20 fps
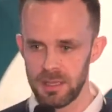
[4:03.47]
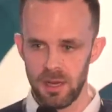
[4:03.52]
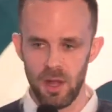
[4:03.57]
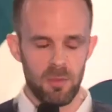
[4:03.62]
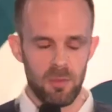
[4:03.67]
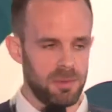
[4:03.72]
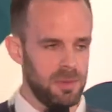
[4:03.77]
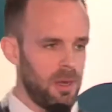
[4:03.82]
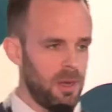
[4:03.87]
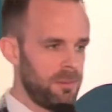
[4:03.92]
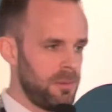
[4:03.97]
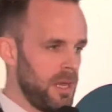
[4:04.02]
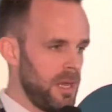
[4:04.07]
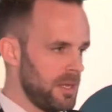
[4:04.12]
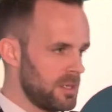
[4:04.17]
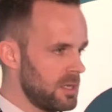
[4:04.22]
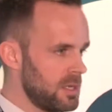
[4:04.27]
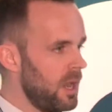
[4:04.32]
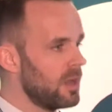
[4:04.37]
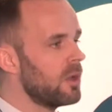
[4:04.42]
the global
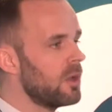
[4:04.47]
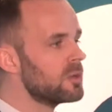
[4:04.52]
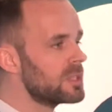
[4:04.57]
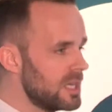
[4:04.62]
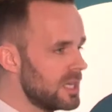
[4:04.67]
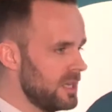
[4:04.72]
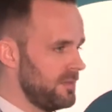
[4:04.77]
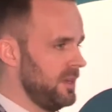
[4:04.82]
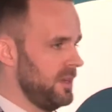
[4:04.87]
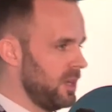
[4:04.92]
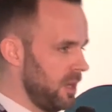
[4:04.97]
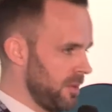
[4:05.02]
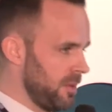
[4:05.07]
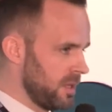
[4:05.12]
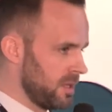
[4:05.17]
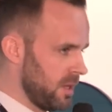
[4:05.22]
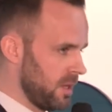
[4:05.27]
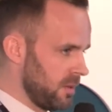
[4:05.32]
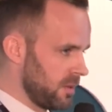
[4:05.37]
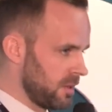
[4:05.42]
population are going to live in
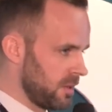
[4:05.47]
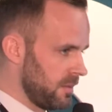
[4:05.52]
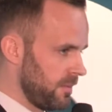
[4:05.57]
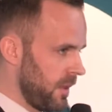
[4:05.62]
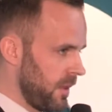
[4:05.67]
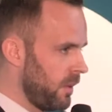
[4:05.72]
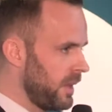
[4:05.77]
urban zones.